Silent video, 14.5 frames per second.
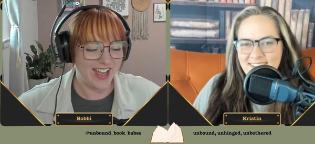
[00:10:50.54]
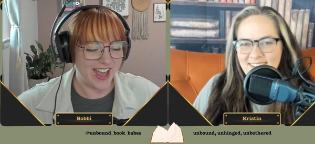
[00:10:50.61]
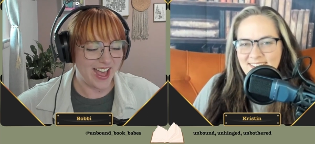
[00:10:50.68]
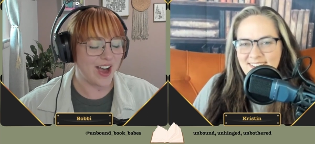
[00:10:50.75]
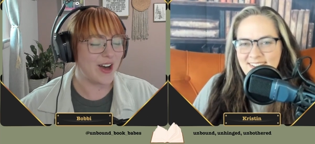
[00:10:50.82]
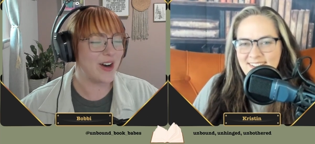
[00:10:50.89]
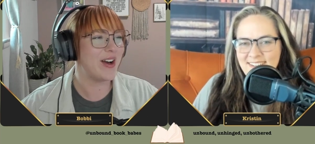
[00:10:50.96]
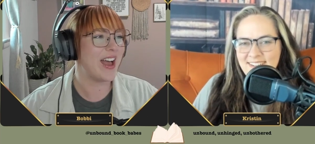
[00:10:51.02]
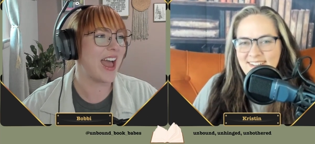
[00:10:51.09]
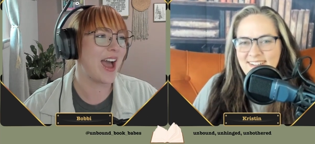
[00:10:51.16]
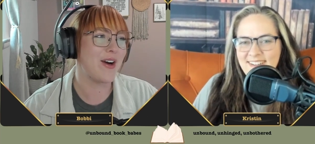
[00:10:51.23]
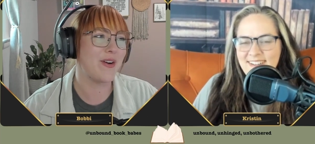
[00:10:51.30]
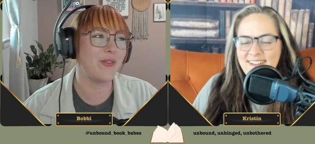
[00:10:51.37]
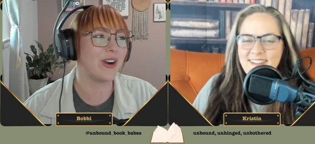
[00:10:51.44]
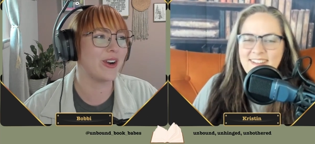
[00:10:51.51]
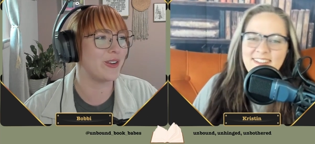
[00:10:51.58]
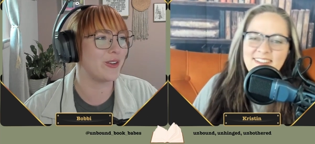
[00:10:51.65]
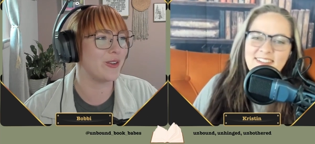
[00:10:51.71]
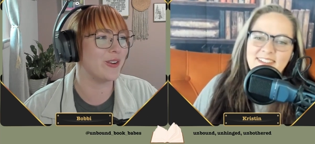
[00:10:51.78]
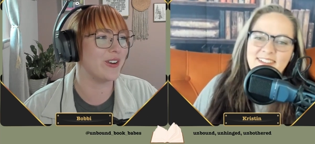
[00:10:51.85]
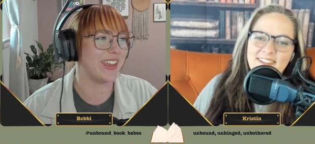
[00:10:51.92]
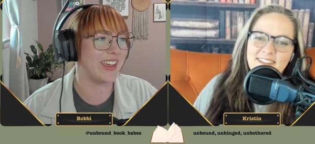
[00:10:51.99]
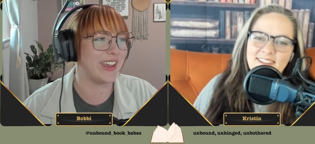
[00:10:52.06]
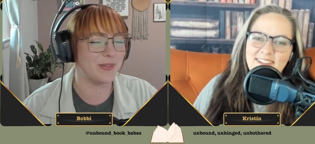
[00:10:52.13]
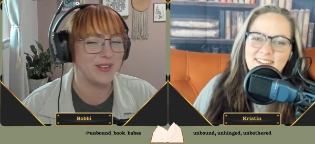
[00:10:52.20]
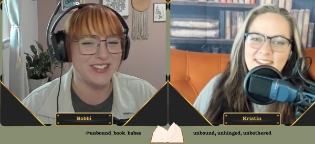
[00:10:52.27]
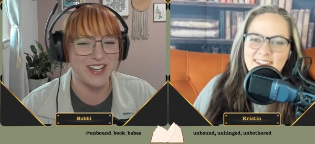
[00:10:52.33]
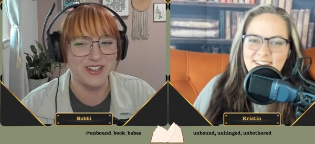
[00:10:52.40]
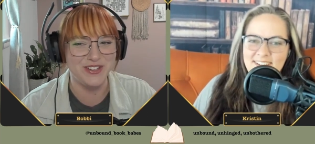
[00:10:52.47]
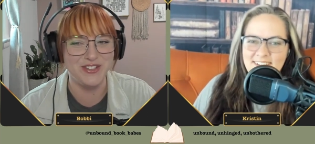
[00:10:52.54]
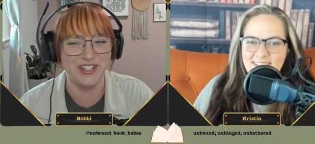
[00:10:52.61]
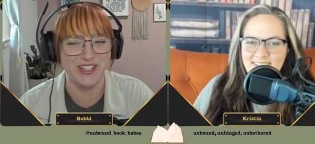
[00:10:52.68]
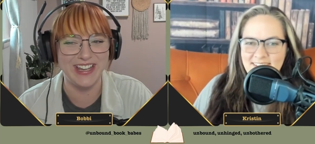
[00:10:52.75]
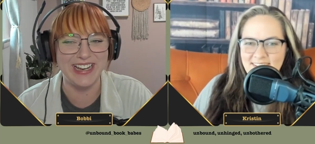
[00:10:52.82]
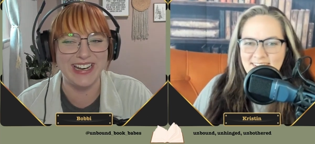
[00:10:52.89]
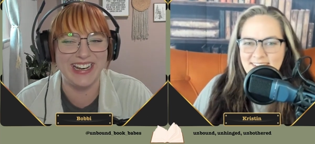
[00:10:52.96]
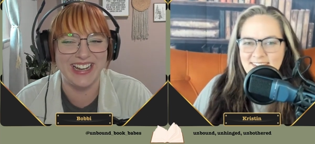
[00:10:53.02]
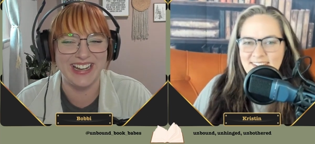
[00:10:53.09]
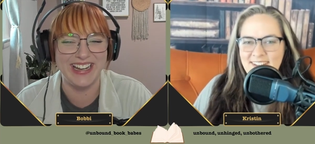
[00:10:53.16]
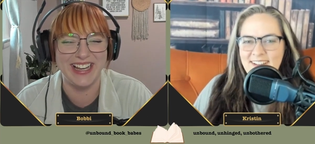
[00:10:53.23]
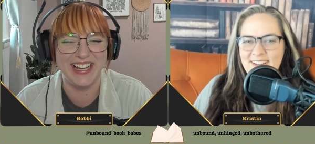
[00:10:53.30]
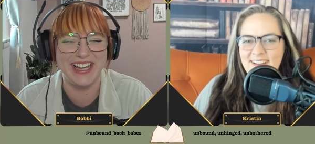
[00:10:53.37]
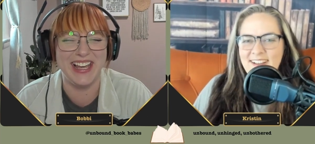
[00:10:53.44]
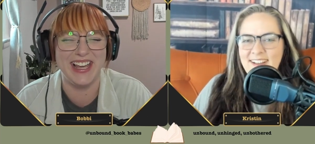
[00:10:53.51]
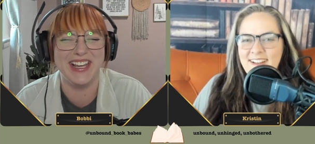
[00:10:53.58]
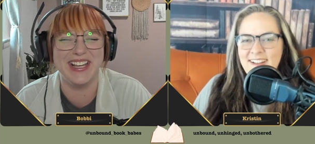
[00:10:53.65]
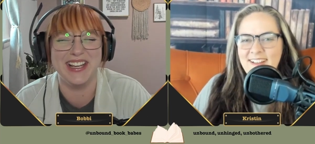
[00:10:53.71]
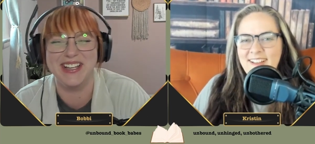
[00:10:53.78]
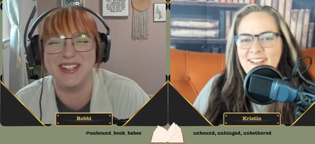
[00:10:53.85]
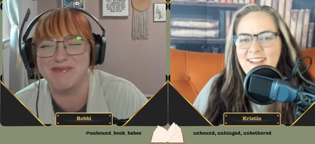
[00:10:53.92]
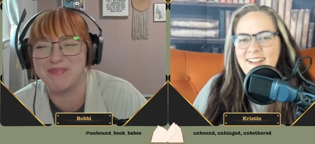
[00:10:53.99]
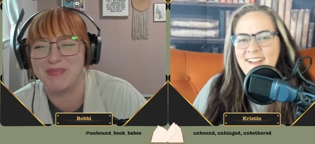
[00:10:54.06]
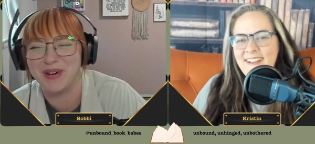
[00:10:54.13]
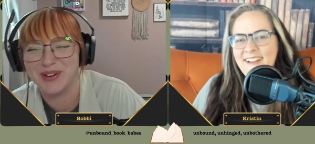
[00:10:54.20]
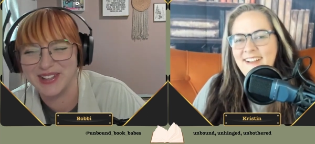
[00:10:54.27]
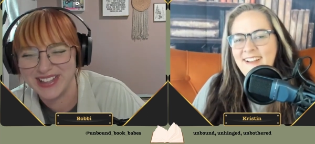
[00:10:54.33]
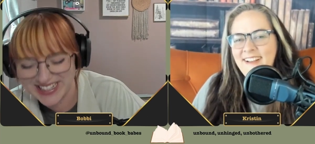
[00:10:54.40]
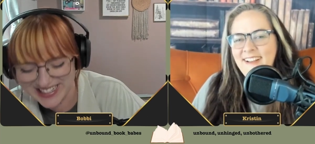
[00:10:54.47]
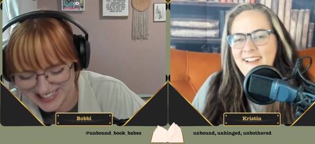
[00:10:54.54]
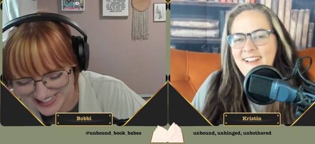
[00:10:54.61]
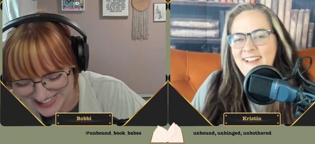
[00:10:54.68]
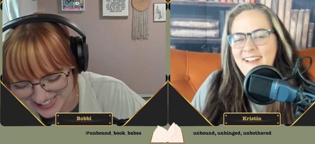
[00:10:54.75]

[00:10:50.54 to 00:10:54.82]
Speaker 1: Oh, we're Googling what's undulating in Polish.